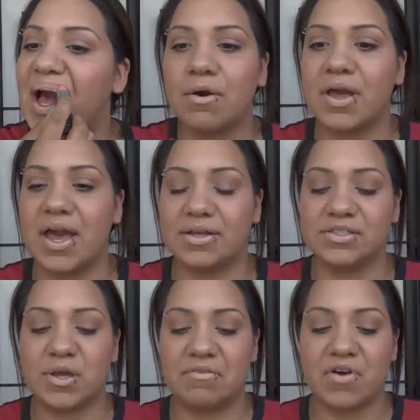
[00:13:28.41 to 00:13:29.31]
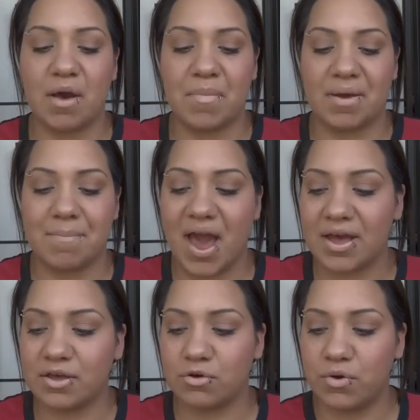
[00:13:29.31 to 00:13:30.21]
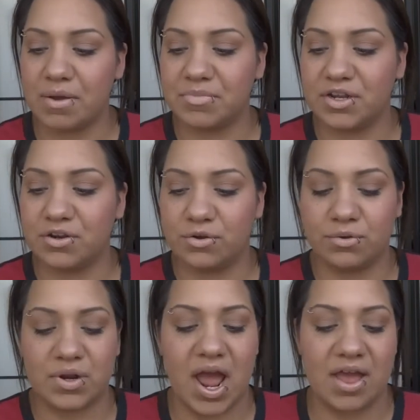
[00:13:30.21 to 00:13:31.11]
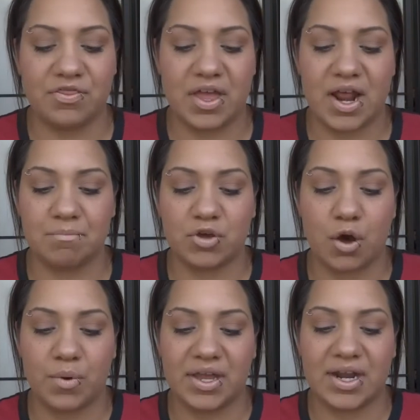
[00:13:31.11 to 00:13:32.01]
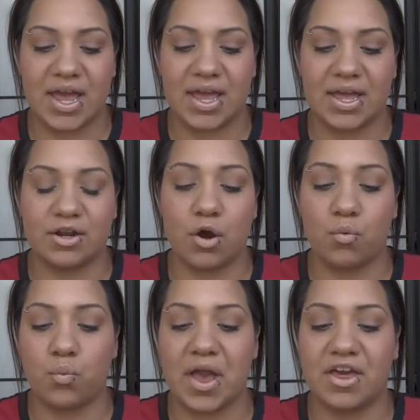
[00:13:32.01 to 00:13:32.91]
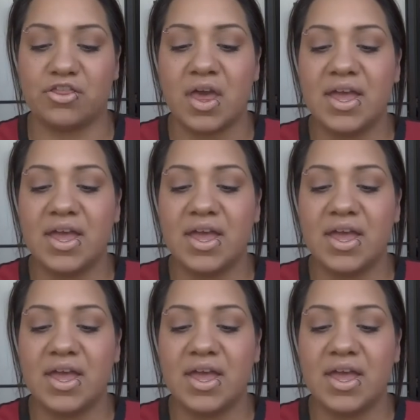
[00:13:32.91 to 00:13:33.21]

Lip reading: Okay, so I've got my MAC Creme de Nude, and then I'm going in with